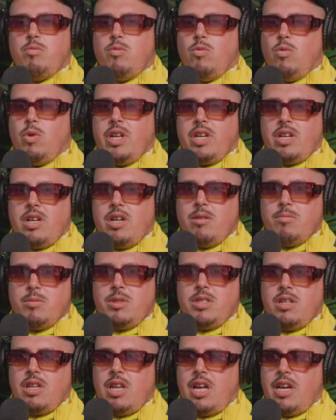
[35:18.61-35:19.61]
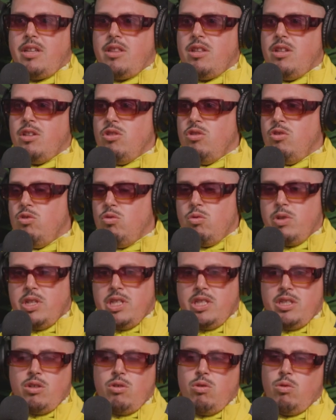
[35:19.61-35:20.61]
when it comes to like the
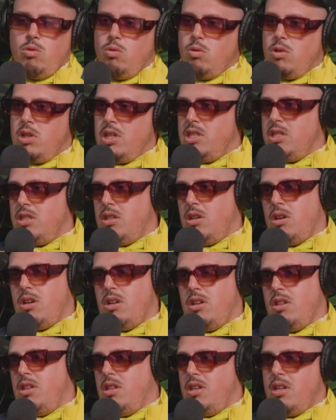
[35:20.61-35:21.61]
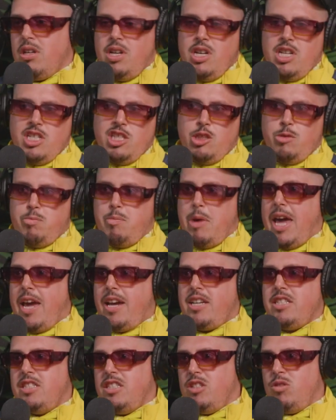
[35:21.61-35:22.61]
newest, coolest, or the
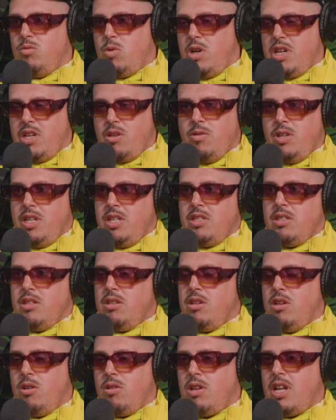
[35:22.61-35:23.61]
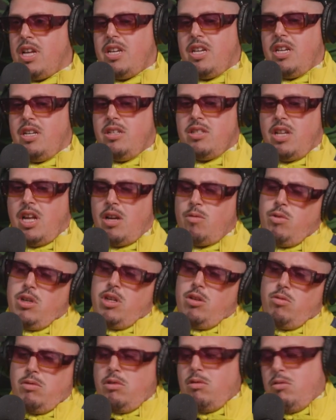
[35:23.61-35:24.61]
specs and what you need to know, like he's like,
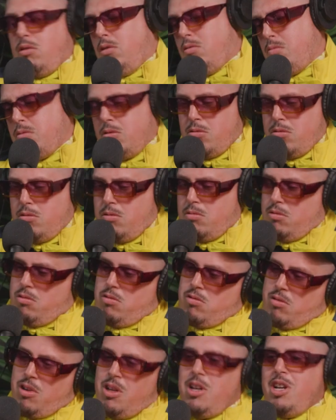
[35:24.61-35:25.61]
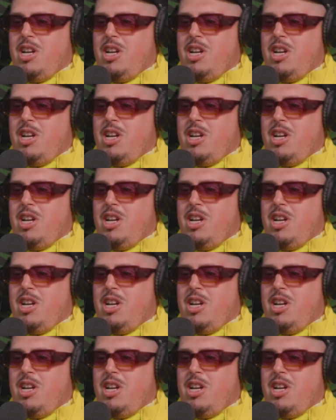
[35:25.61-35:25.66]
well, you know,